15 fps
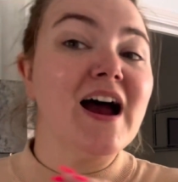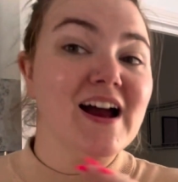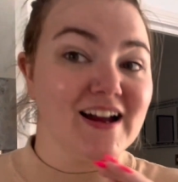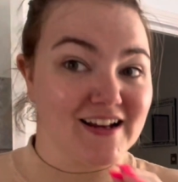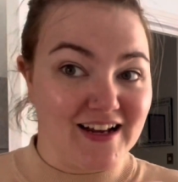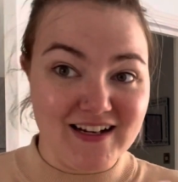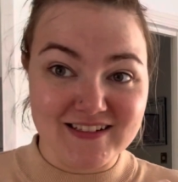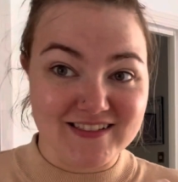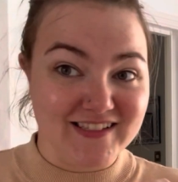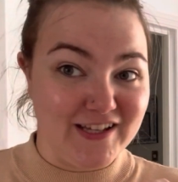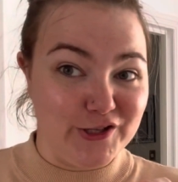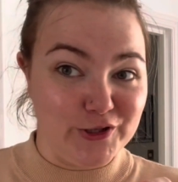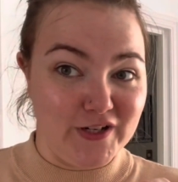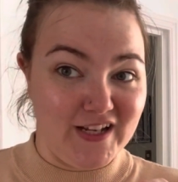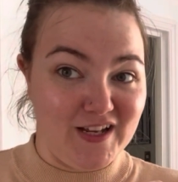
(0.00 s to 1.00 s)
I can't say
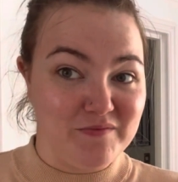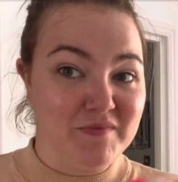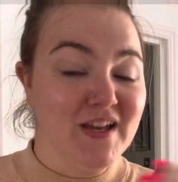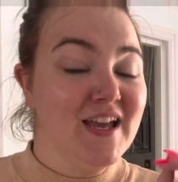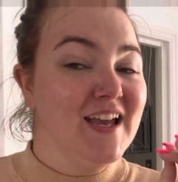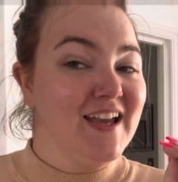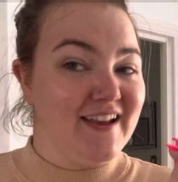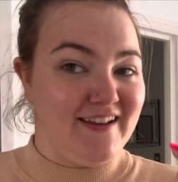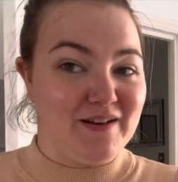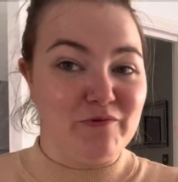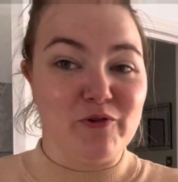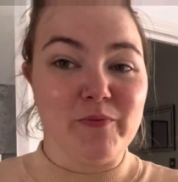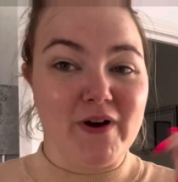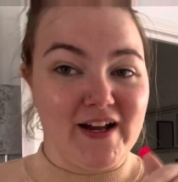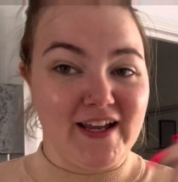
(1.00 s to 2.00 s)
their name anymore,
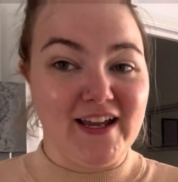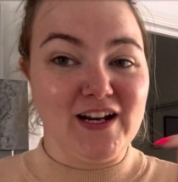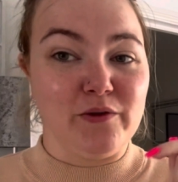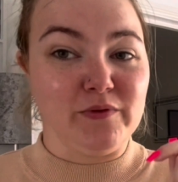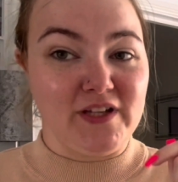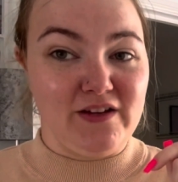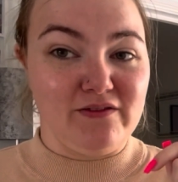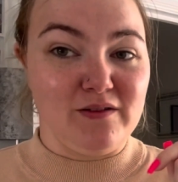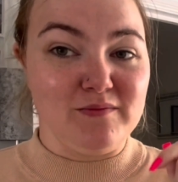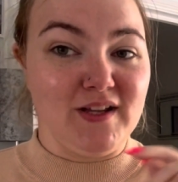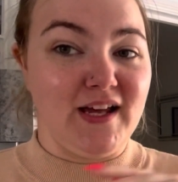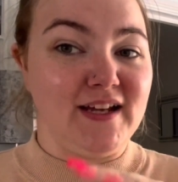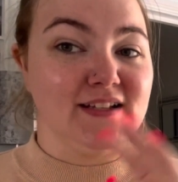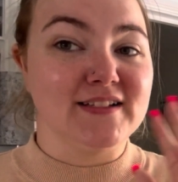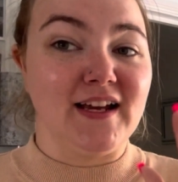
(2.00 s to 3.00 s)
but again, I'll leave them
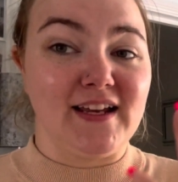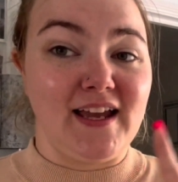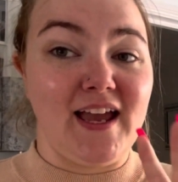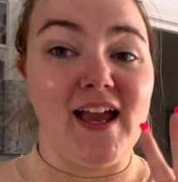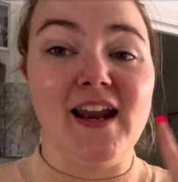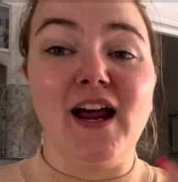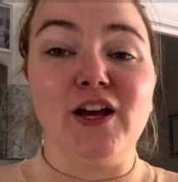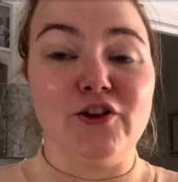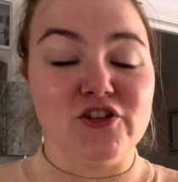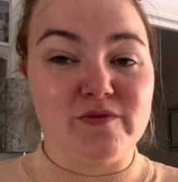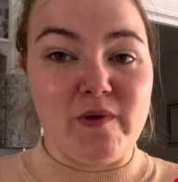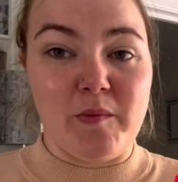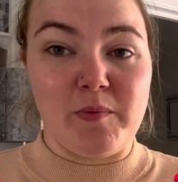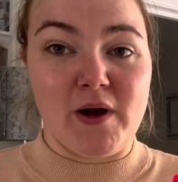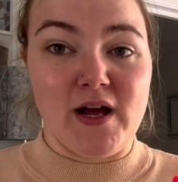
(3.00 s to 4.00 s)
linked. Again, I used to be
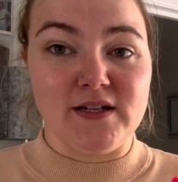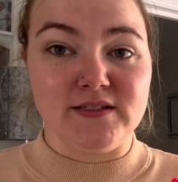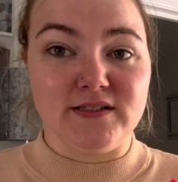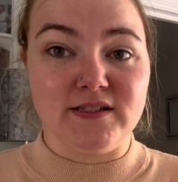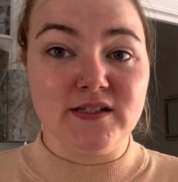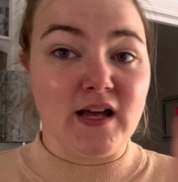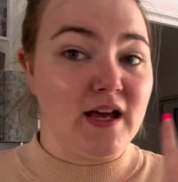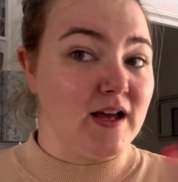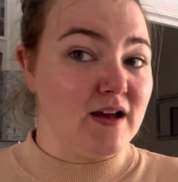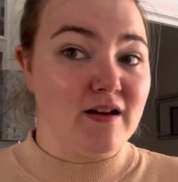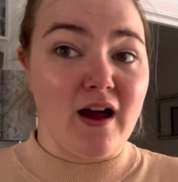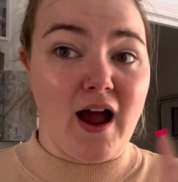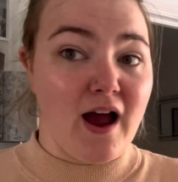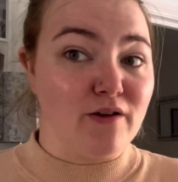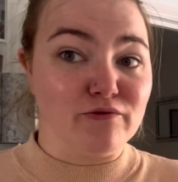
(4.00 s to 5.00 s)
a brand
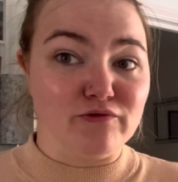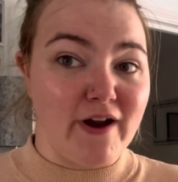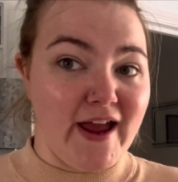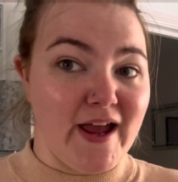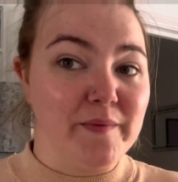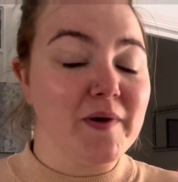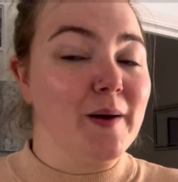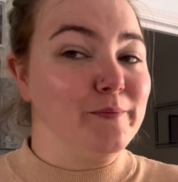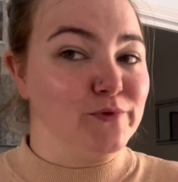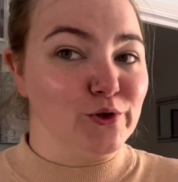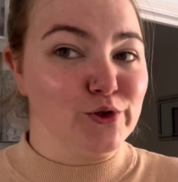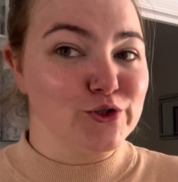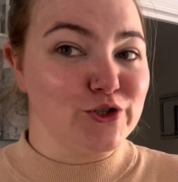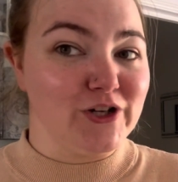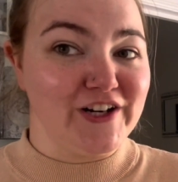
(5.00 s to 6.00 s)
rep. I'm
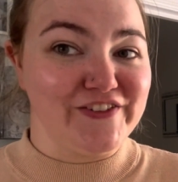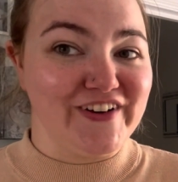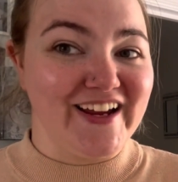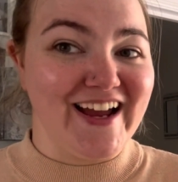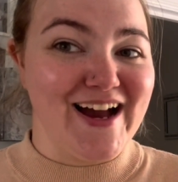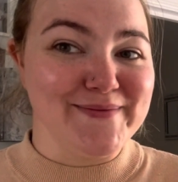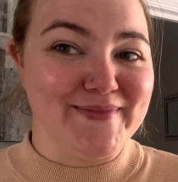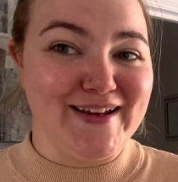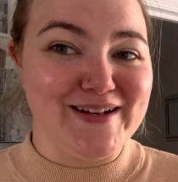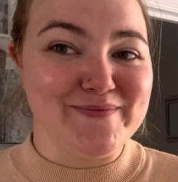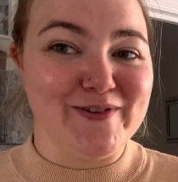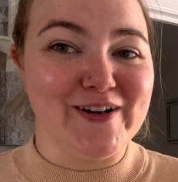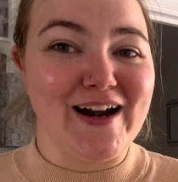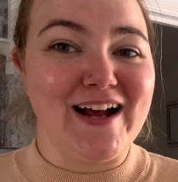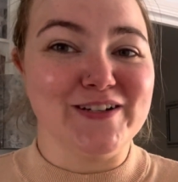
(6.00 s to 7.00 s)
not sure if I am
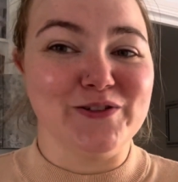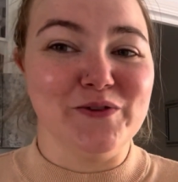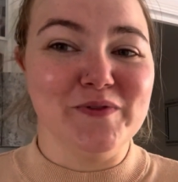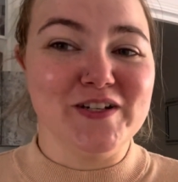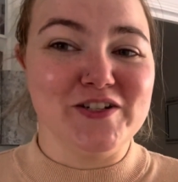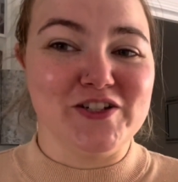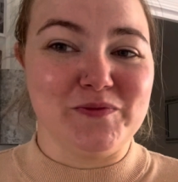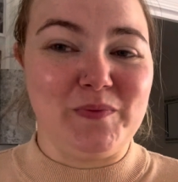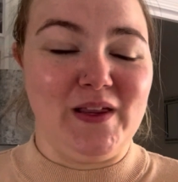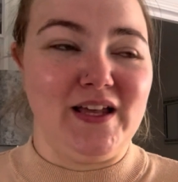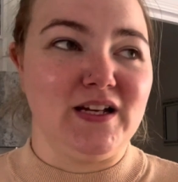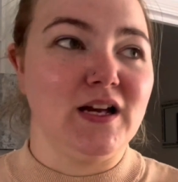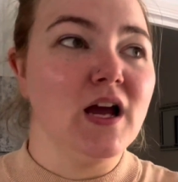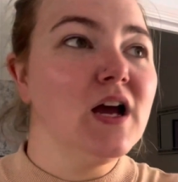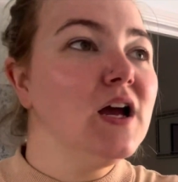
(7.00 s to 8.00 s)
anymore. I don't want to just be
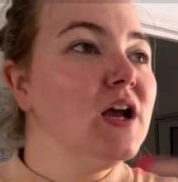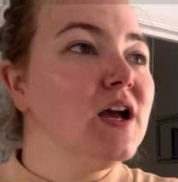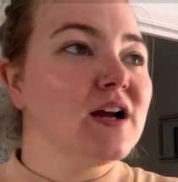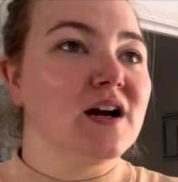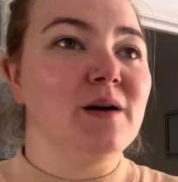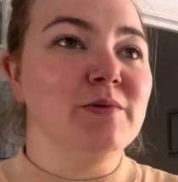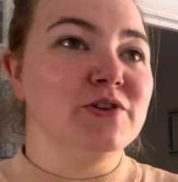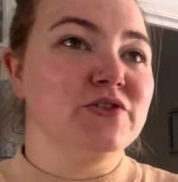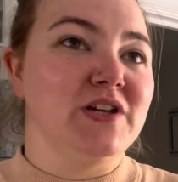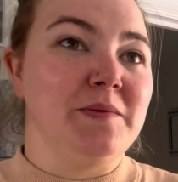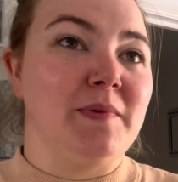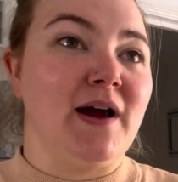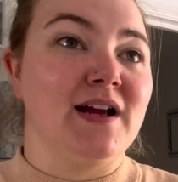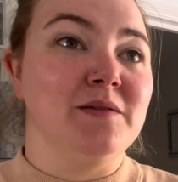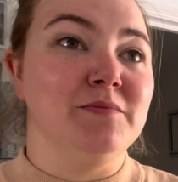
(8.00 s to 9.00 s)
like coming straight
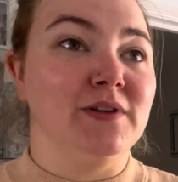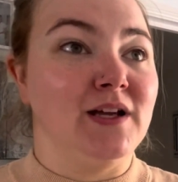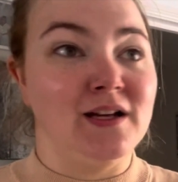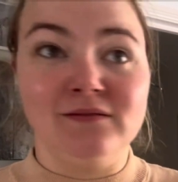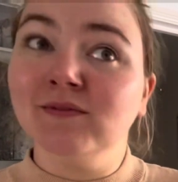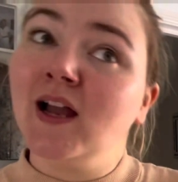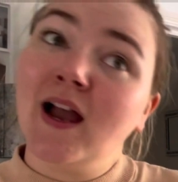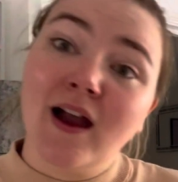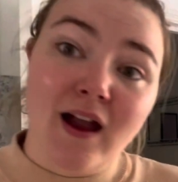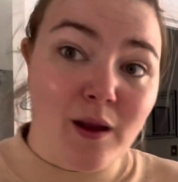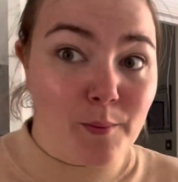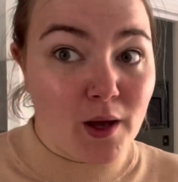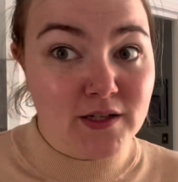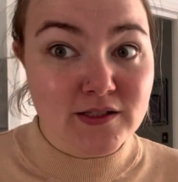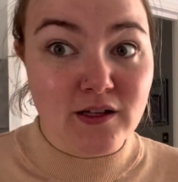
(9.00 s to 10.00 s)
back and be like, am
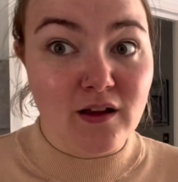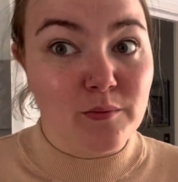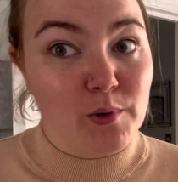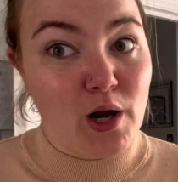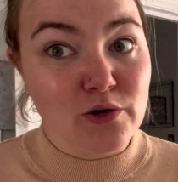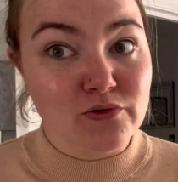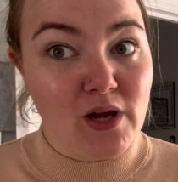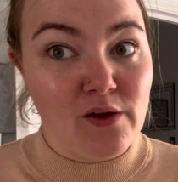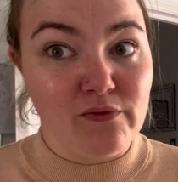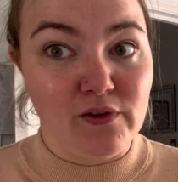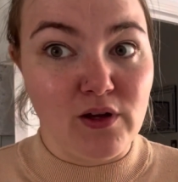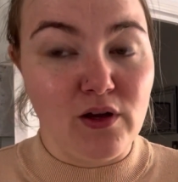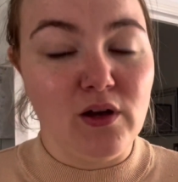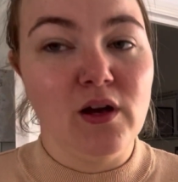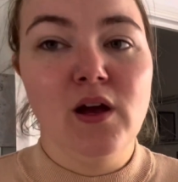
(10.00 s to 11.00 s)
I still a brand rep for
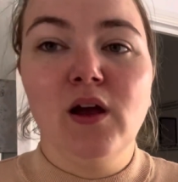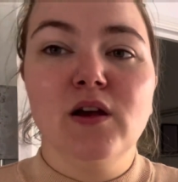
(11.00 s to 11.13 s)
you?